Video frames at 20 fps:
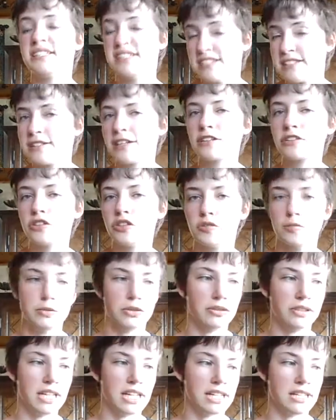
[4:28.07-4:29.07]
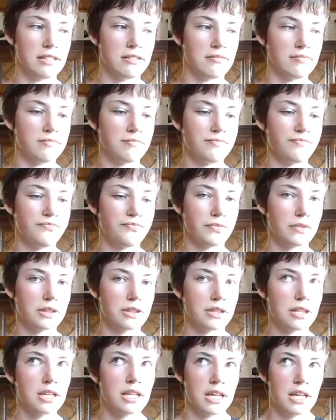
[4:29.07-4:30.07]
since October, and
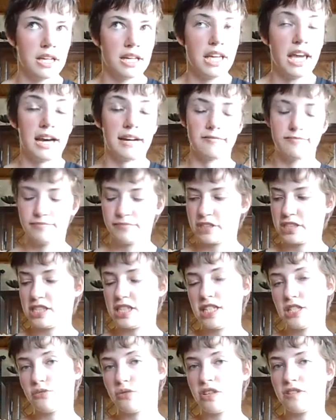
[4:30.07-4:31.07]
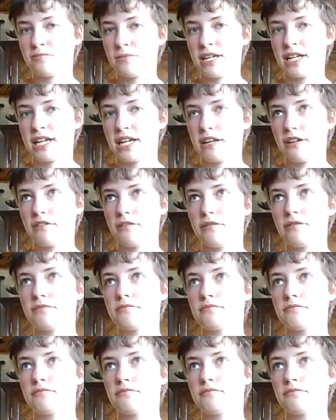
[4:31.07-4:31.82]
yeah, she's one of my